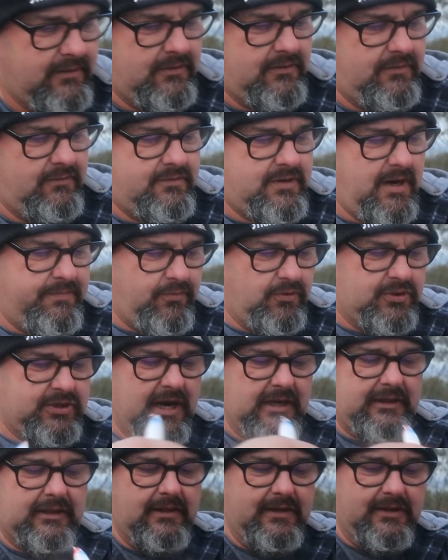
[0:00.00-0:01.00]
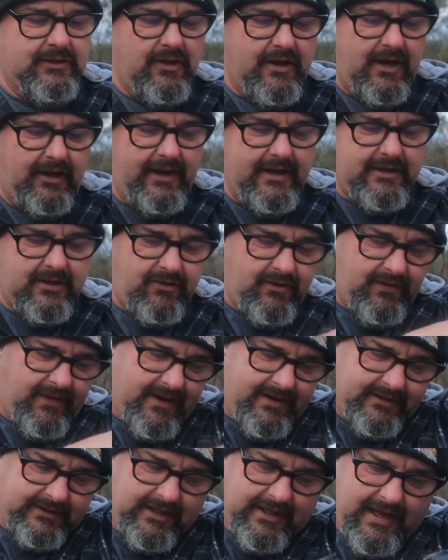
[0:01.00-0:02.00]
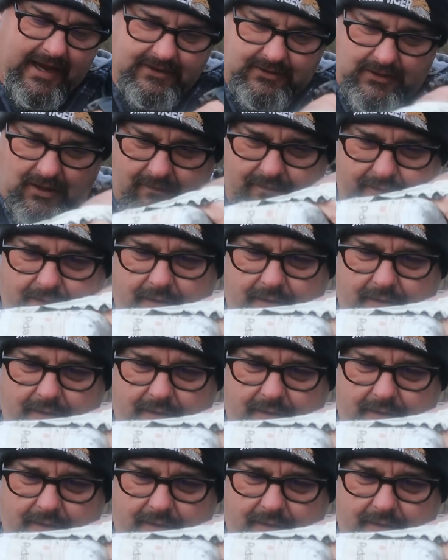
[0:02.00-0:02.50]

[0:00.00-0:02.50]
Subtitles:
and triple check that there's not a letter in there, just in case